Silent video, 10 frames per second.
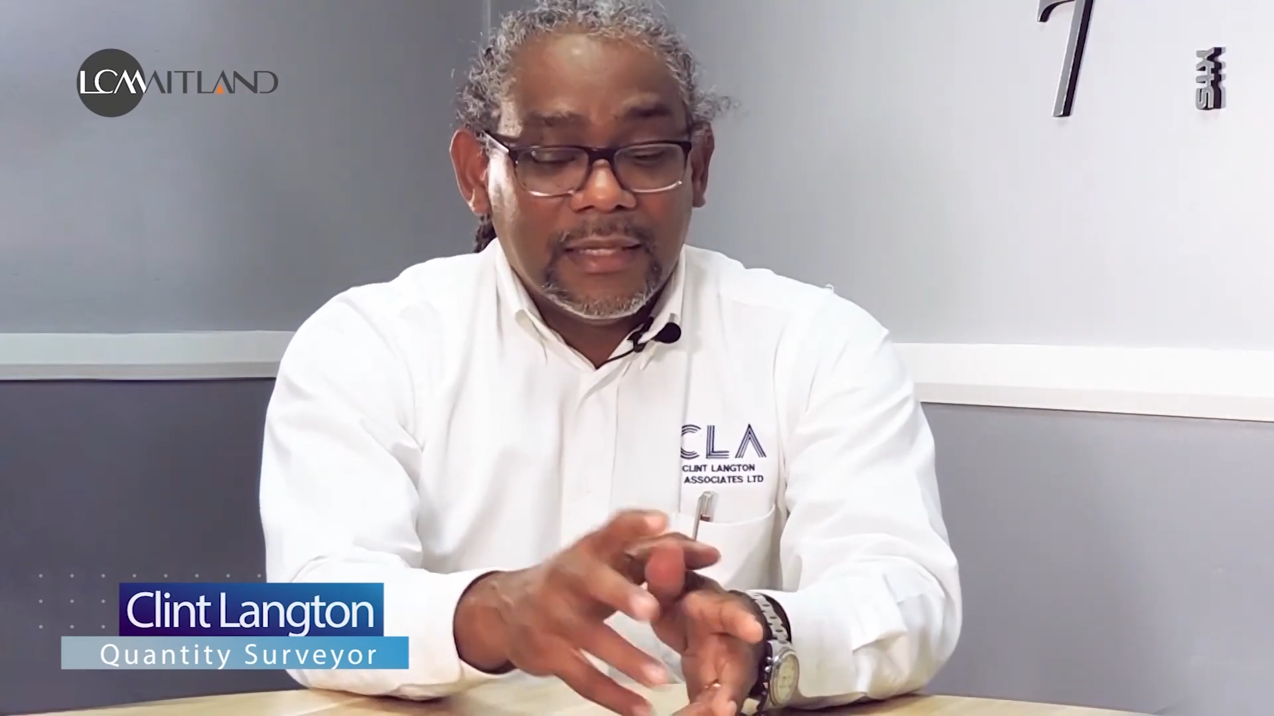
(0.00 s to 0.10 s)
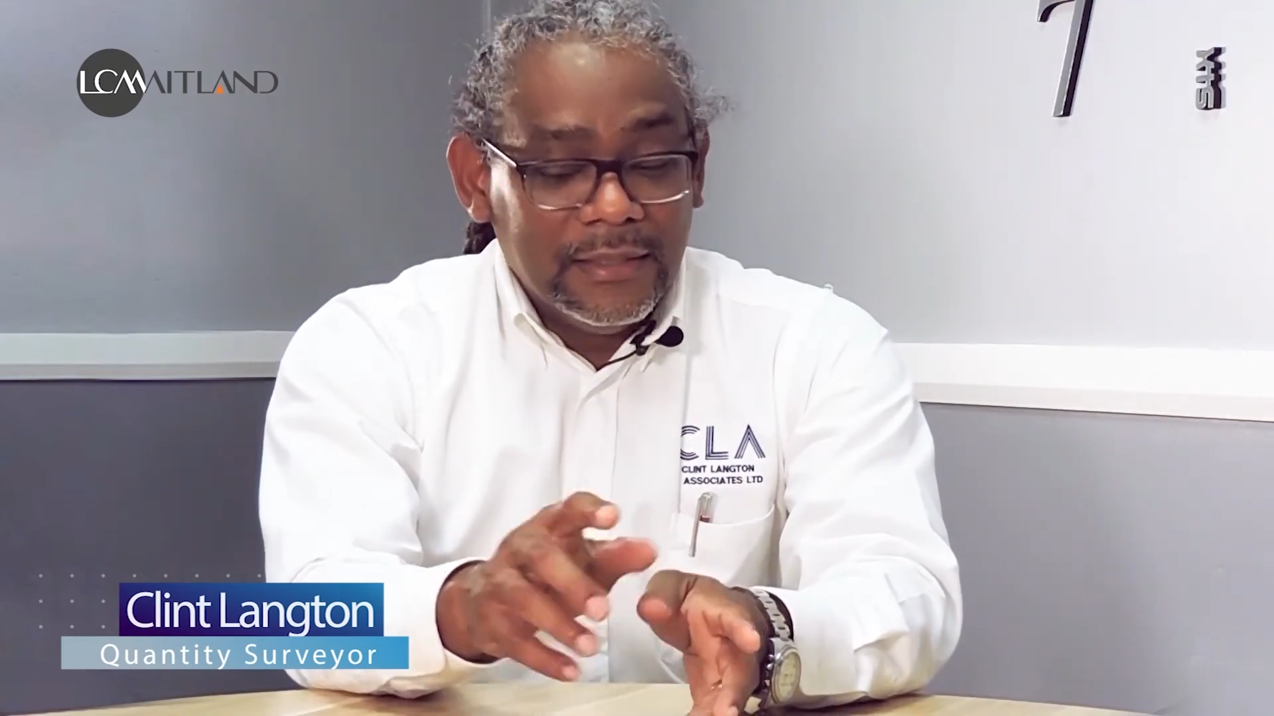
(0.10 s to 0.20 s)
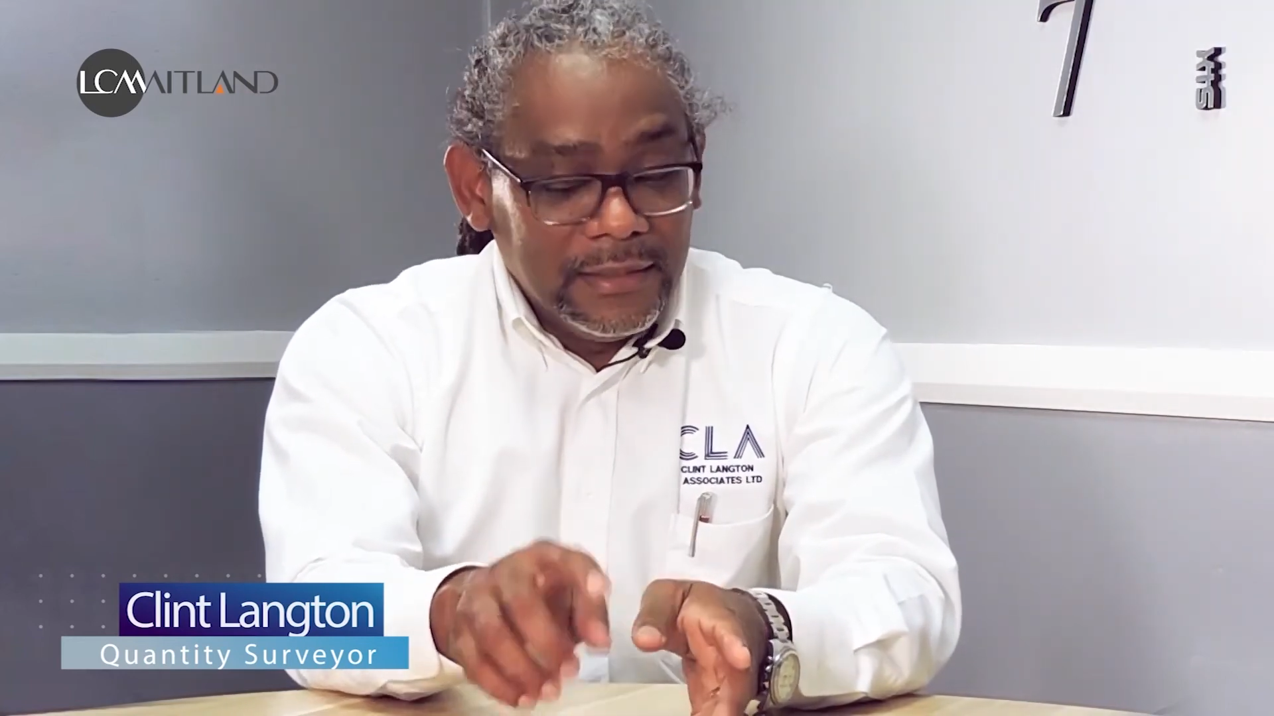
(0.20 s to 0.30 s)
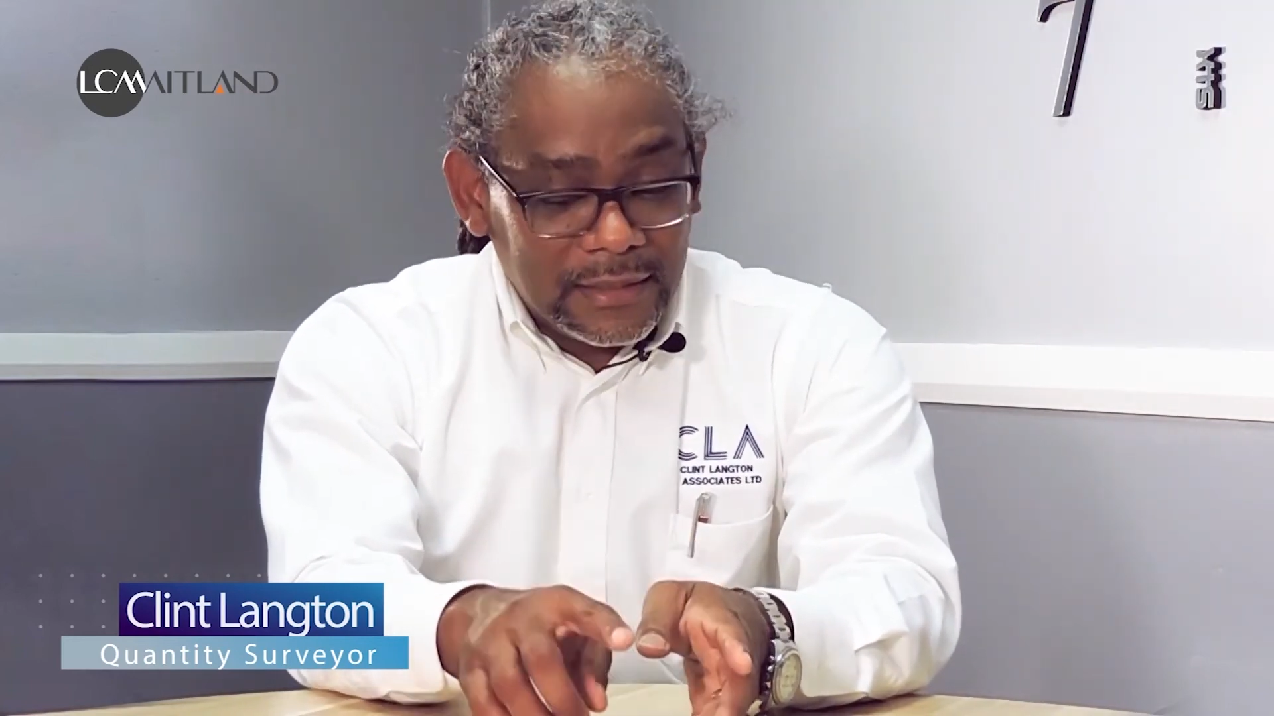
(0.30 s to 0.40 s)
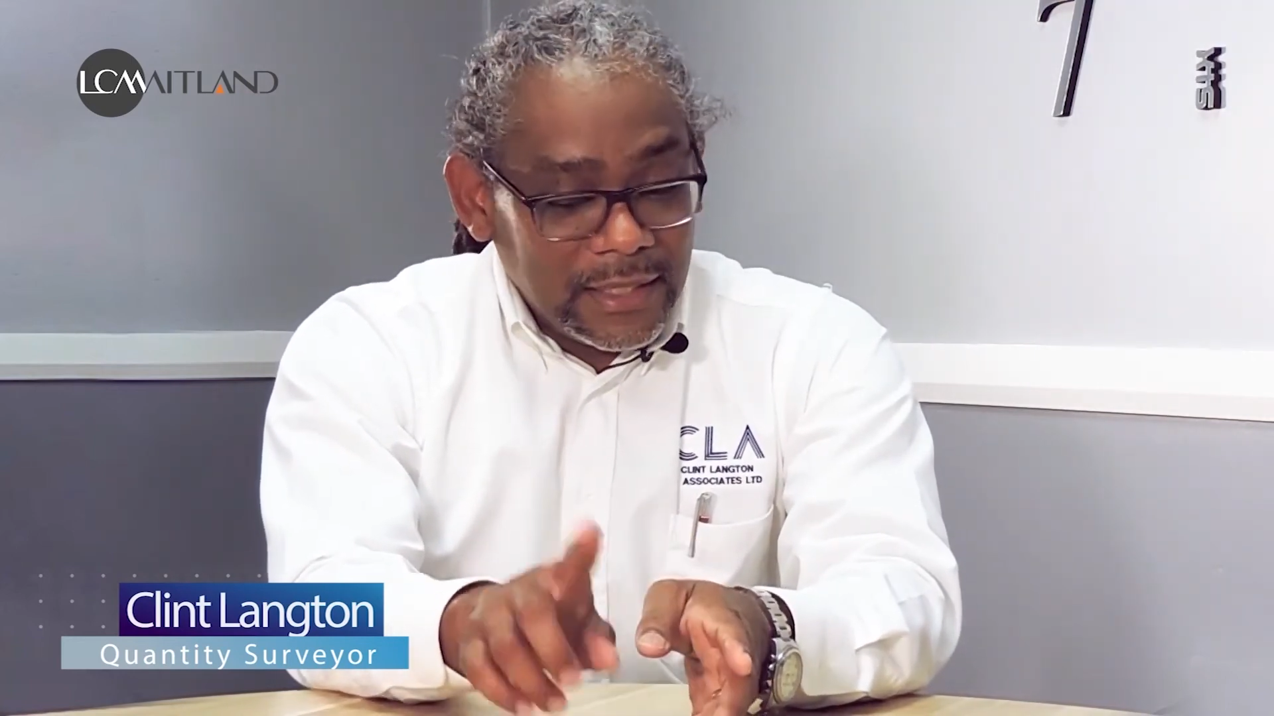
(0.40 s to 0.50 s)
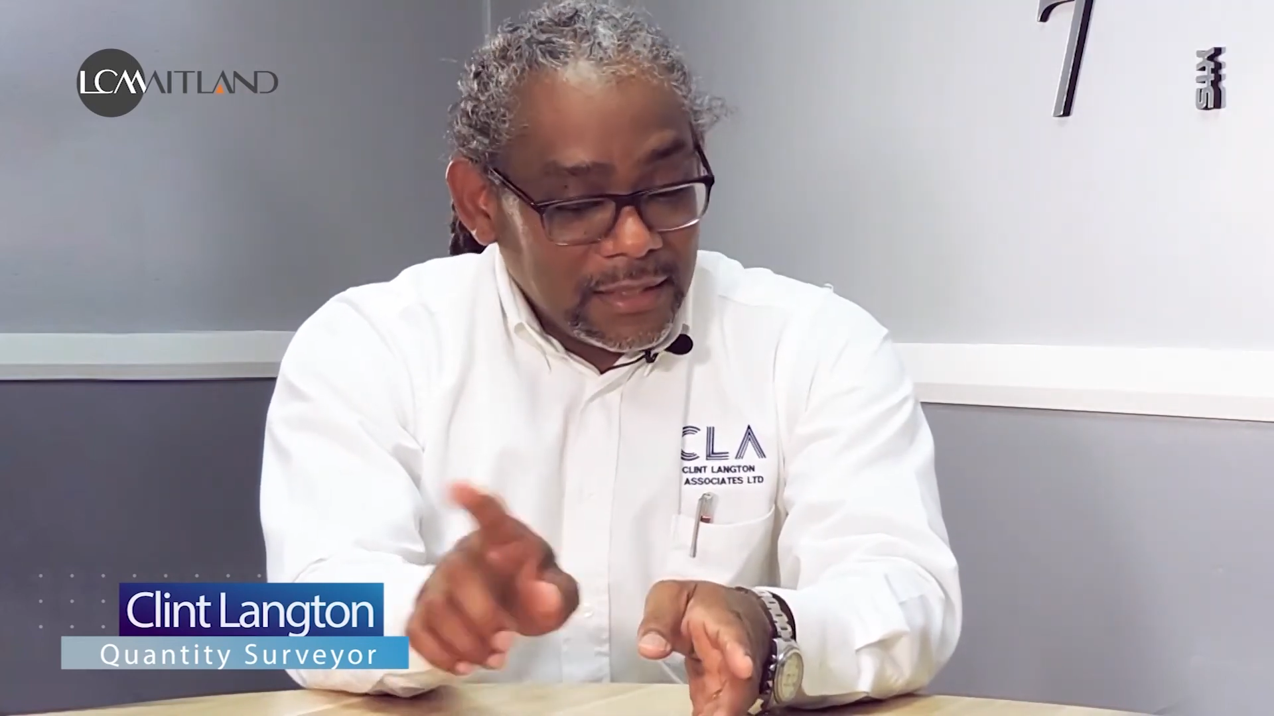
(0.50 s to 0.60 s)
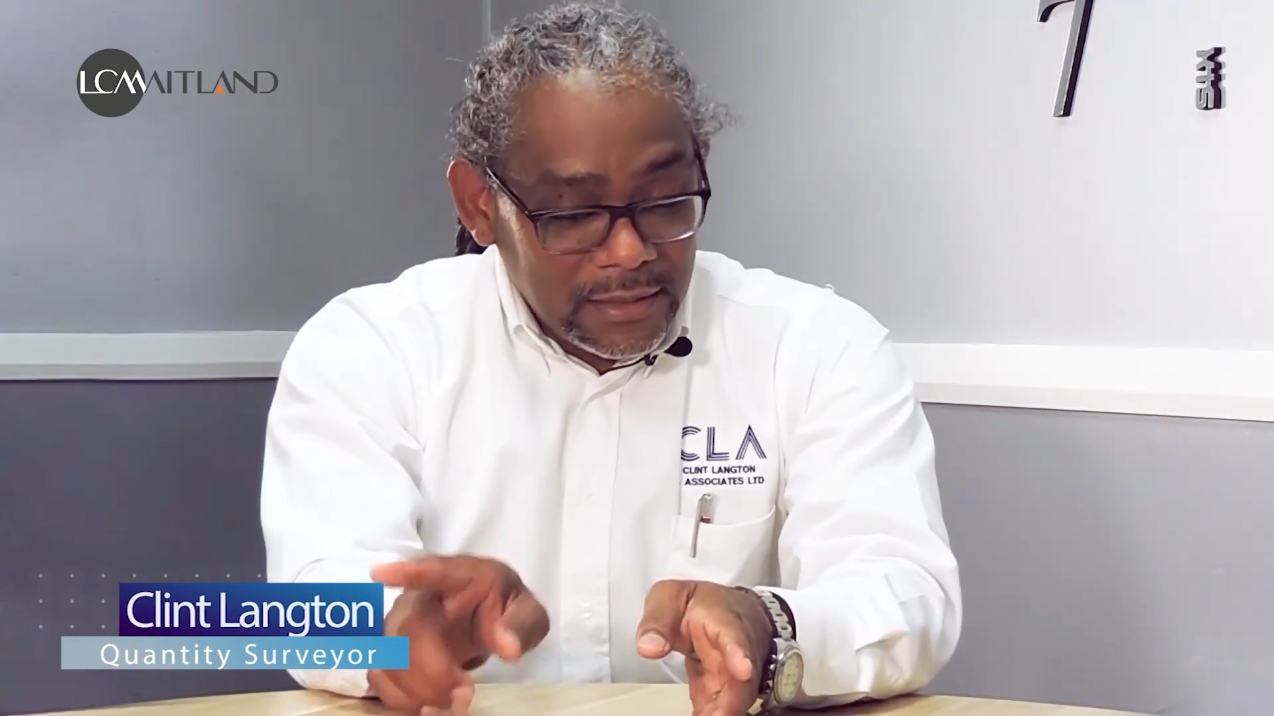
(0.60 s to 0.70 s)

That is